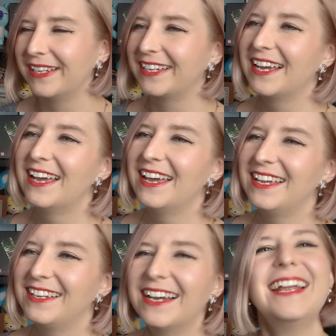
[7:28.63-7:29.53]
Like,
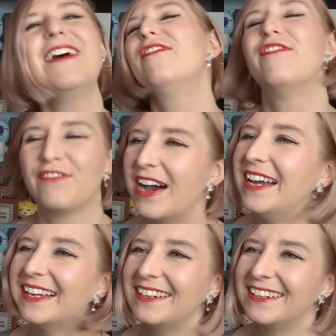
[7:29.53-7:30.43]
you gotta have
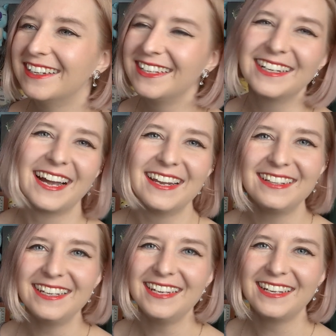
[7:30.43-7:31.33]
fun. You gotta
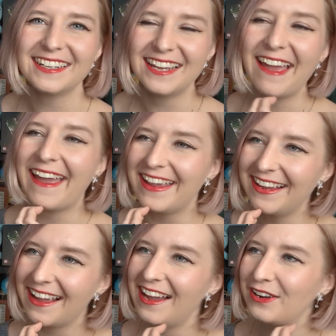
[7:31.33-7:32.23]
like
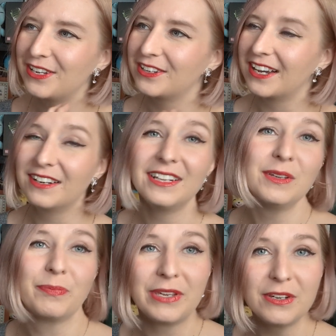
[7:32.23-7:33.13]
hang out. You gotta
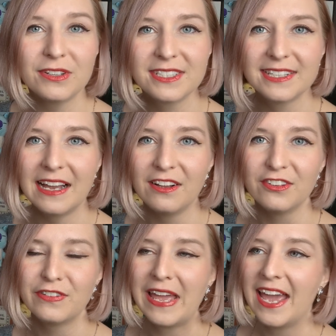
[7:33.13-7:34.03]
like be
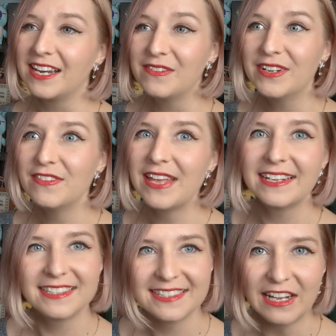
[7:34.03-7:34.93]
yourself. And even if
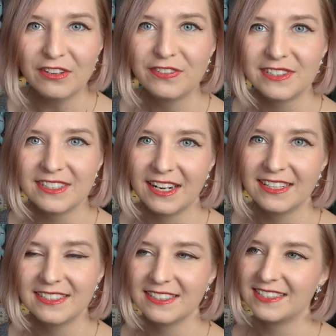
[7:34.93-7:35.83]
that self is not
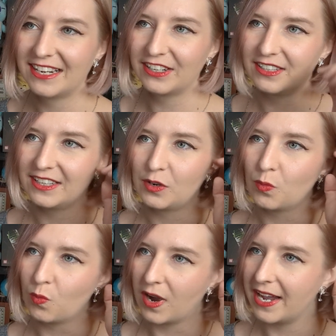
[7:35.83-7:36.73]
necessarily
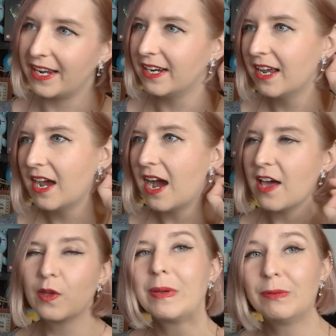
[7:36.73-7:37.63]
what
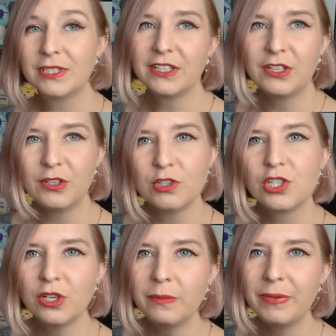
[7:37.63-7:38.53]
other people tell you you
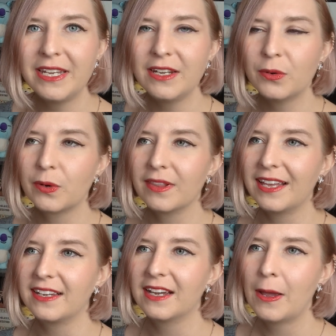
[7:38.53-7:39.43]
should be, or
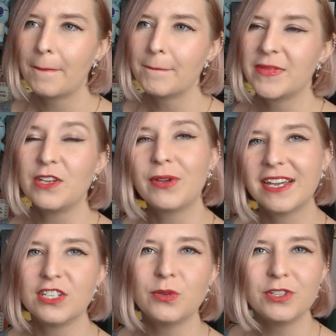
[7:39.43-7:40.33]
like, that you
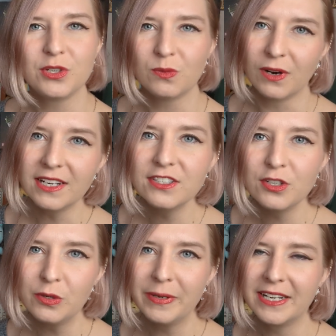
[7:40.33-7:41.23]
can't do what you want
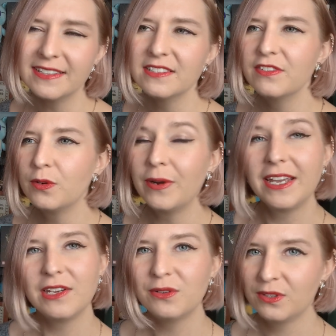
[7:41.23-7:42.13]
to because of the
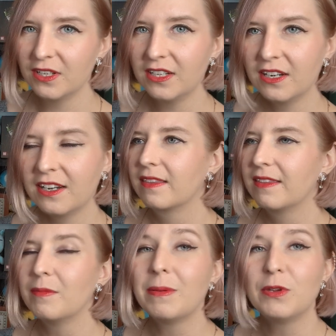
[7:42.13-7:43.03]
way you look,
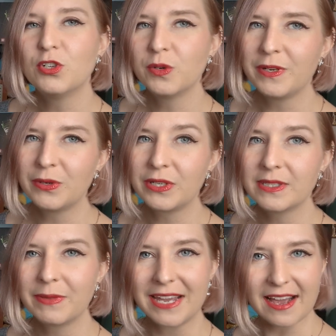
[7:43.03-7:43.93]
that maybe you should be doing
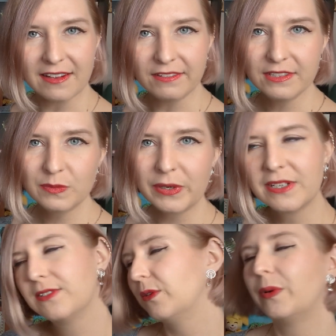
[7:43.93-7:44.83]
something else
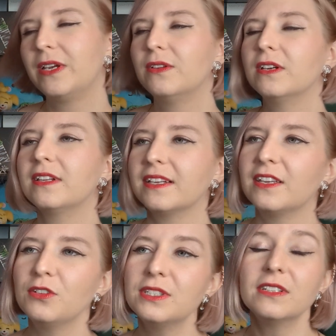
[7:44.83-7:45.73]
because of the way you look. Like,
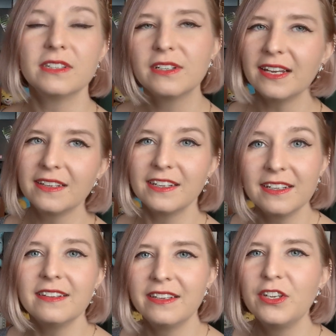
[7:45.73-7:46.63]
you
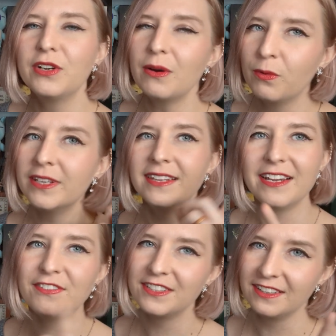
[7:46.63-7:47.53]
got one
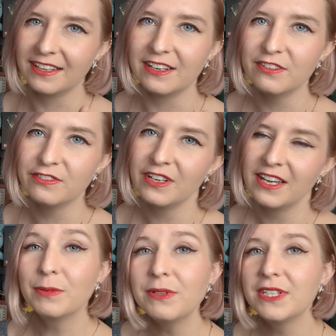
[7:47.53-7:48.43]
life to live.
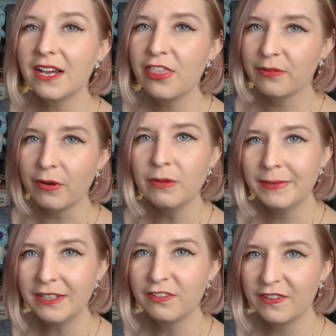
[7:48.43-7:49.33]
Sometimes you gotta throw the
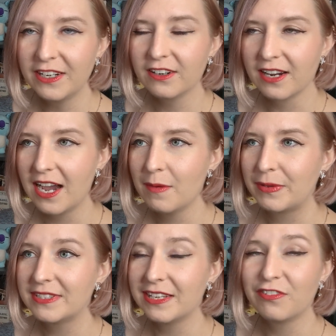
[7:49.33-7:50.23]
middle finger up
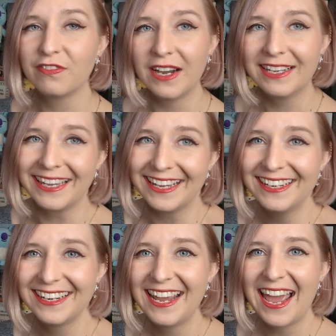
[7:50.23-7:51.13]
and say, fuck
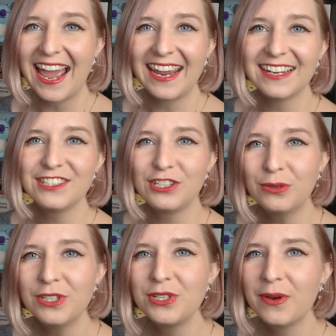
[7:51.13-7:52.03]
it, and do
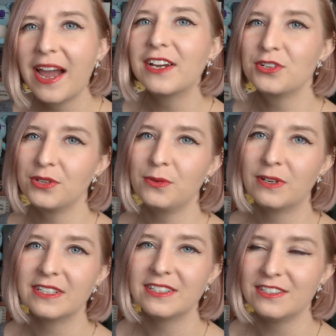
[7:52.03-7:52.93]
what you actually
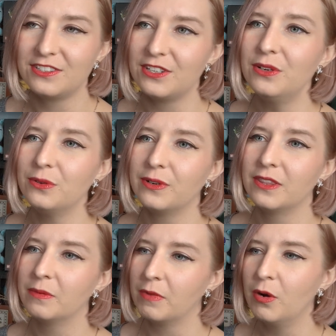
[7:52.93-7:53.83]
want to do in
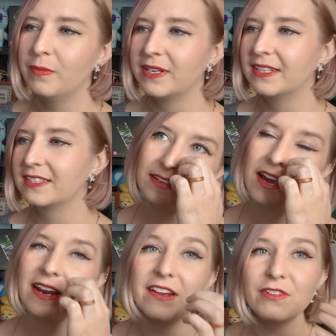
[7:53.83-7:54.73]
the moment. Like,
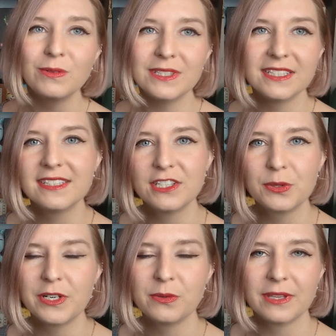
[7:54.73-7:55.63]
not everyone's in a
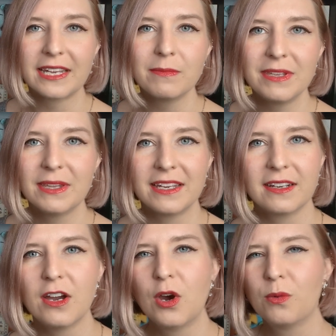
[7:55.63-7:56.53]
situation where that can be
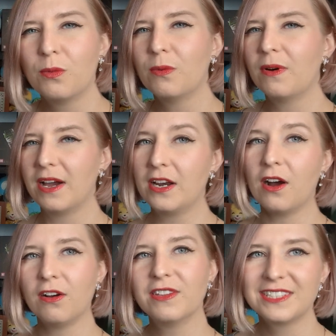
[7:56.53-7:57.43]
like an
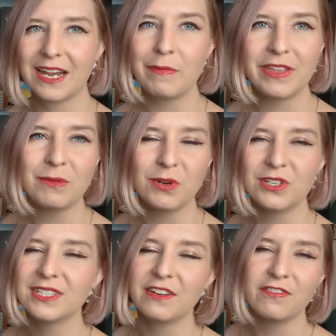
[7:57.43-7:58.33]
all the time thing where you
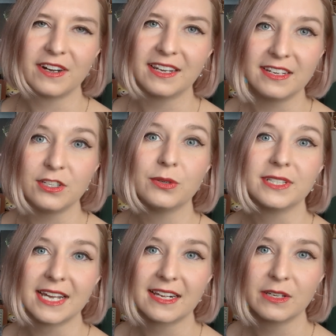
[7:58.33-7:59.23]
just say, fuck it, and do
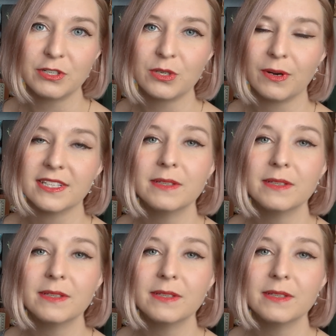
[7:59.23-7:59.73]
exactly what you want.